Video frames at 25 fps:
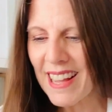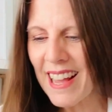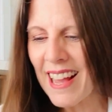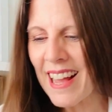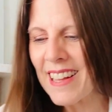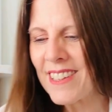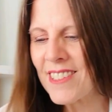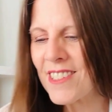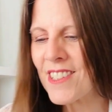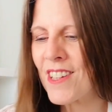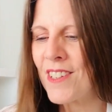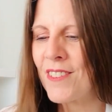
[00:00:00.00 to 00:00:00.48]

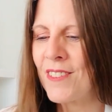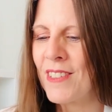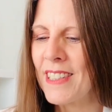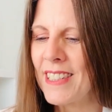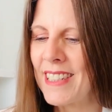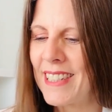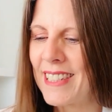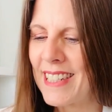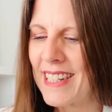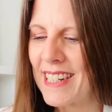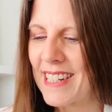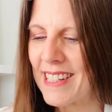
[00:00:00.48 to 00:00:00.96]
And so what
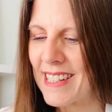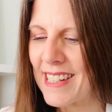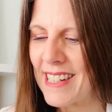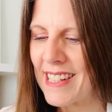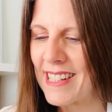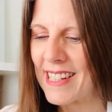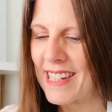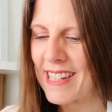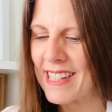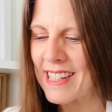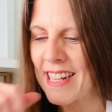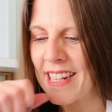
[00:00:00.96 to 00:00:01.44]
she does
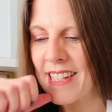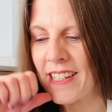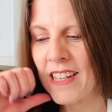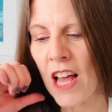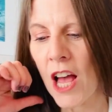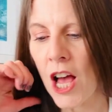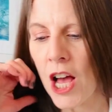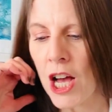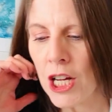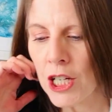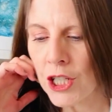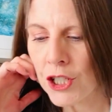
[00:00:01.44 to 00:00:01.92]
is, it says,
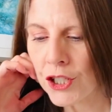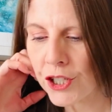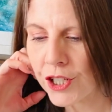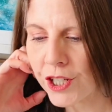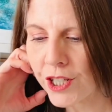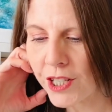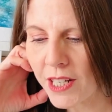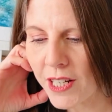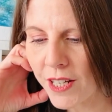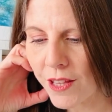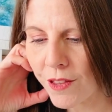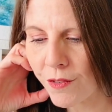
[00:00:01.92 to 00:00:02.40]

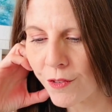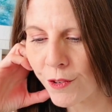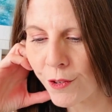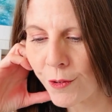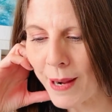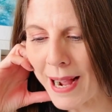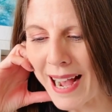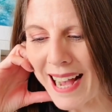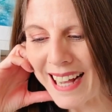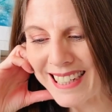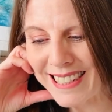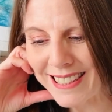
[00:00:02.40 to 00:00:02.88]
journey through
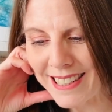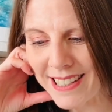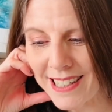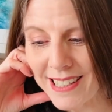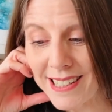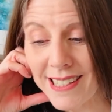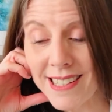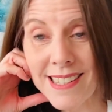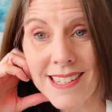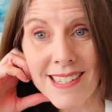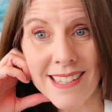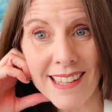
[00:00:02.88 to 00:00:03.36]

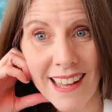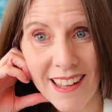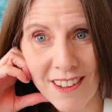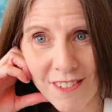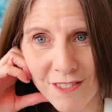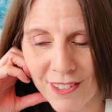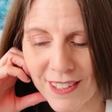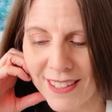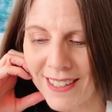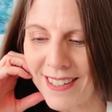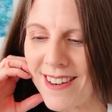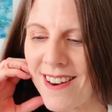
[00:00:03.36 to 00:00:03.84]

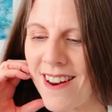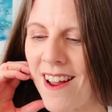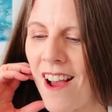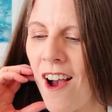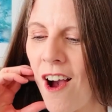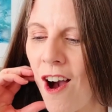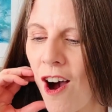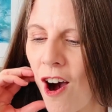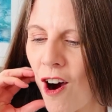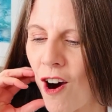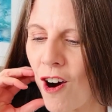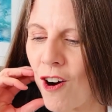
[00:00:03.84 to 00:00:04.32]
87
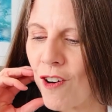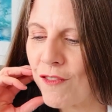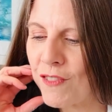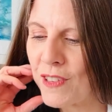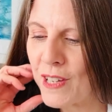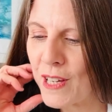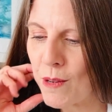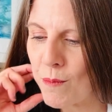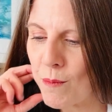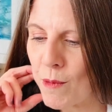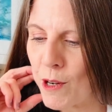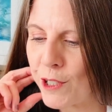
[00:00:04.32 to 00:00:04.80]
of
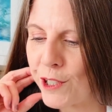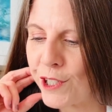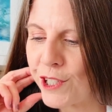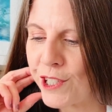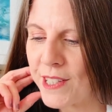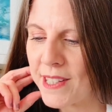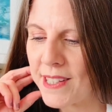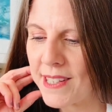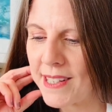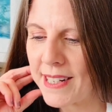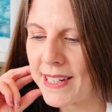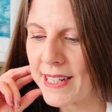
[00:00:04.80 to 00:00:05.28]
the
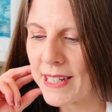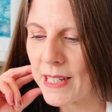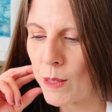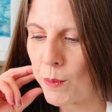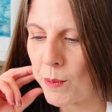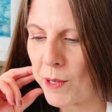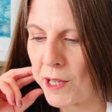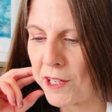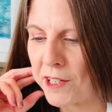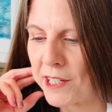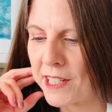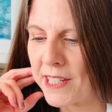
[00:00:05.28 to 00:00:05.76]
emotions and
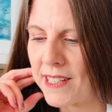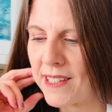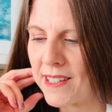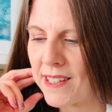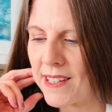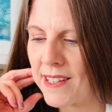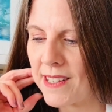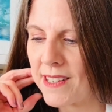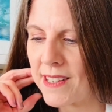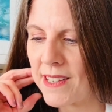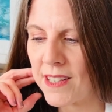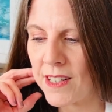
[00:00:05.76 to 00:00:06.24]

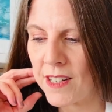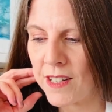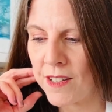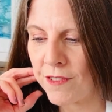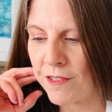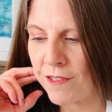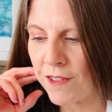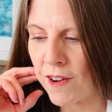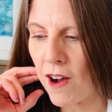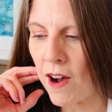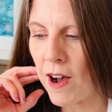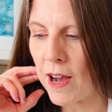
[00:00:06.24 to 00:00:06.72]
experiences that
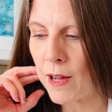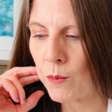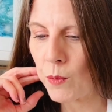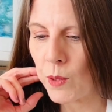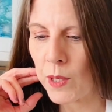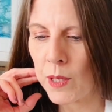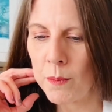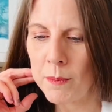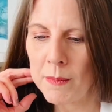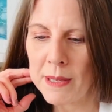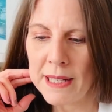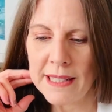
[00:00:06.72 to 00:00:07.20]
define
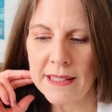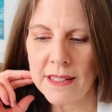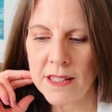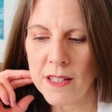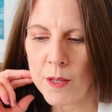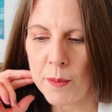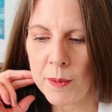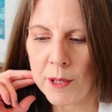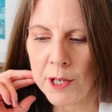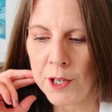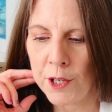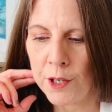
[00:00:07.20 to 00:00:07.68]
what it means
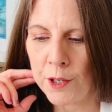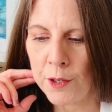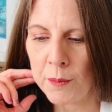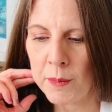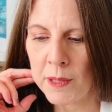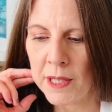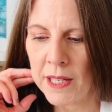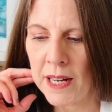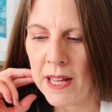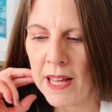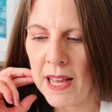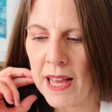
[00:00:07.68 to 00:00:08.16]
to be
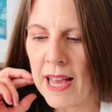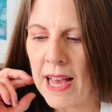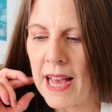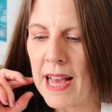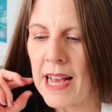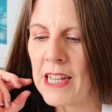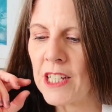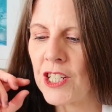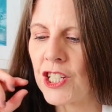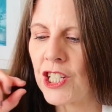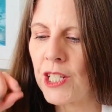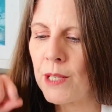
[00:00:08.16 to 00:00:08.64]
human.
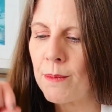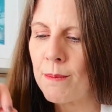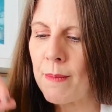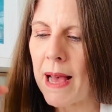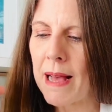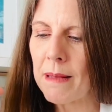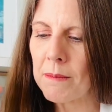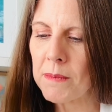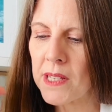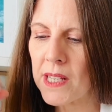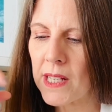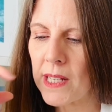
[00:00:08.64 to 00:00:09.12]
As she
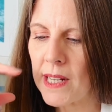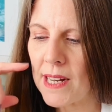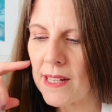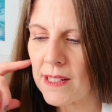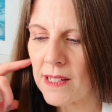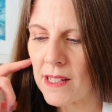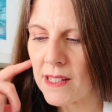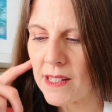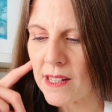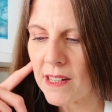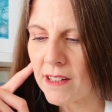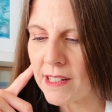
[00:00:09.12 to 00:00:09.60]
maps the
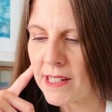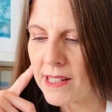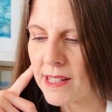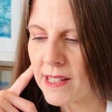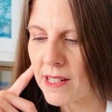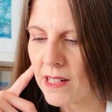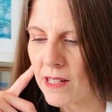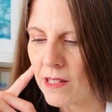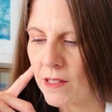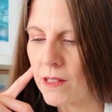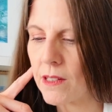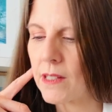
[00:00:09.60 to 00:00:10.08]
necessary
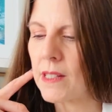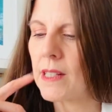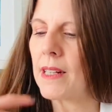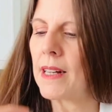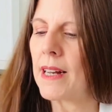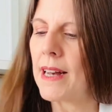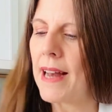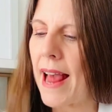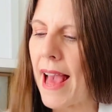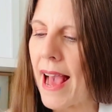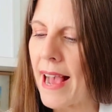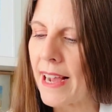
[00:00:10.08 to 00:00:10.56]
skills and
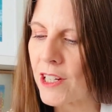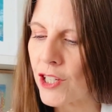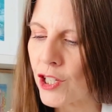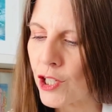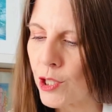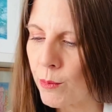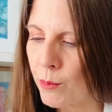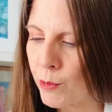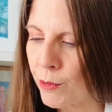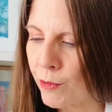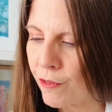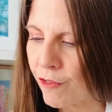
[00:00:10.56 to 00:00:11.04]
an
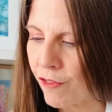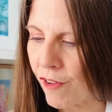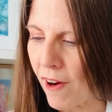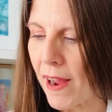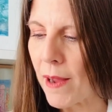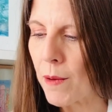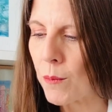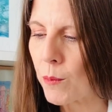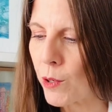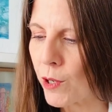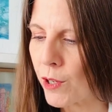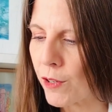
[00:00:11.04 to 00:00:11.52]
actionable
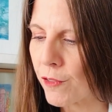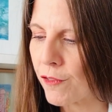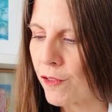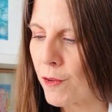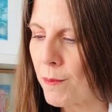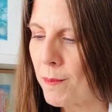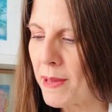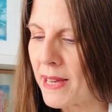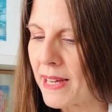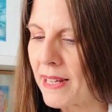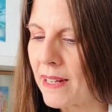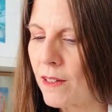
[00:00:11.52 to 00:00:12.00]
framework for
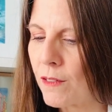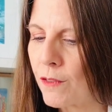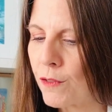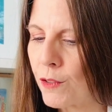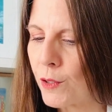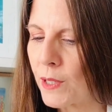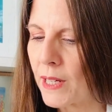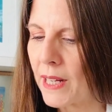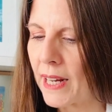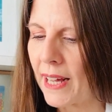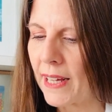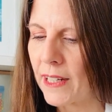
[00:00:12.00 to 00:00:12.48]
meaningful
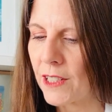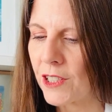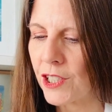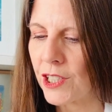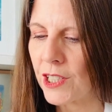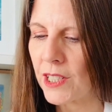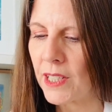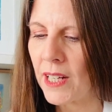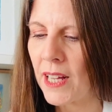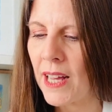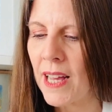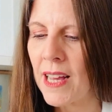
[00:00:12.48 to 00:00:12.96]

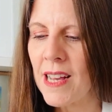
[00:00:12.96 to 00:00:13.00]
connection,